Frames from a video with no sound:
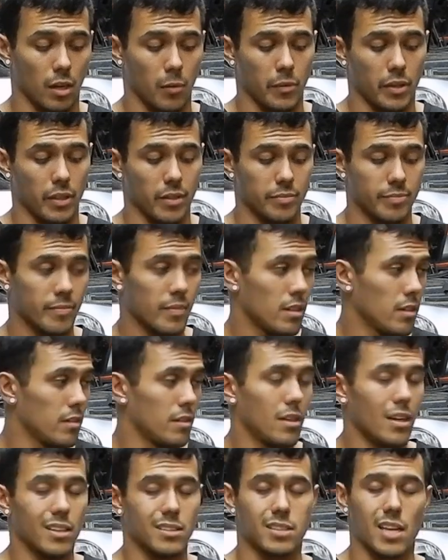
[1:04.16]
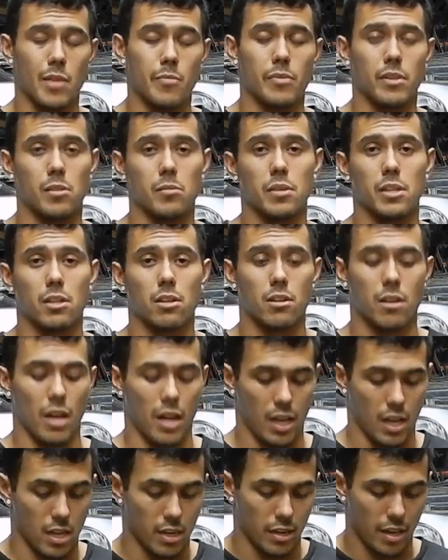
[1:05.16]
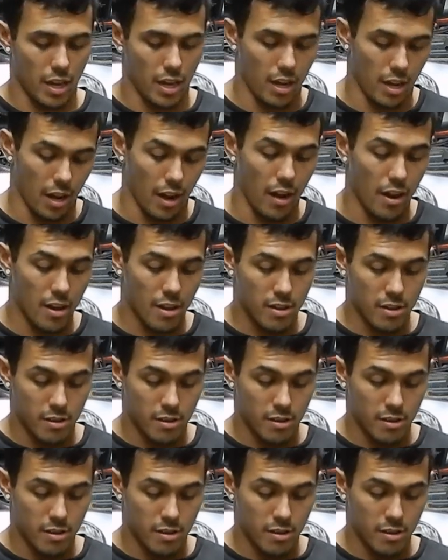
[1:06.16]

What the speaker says: I mean, a 10mm and a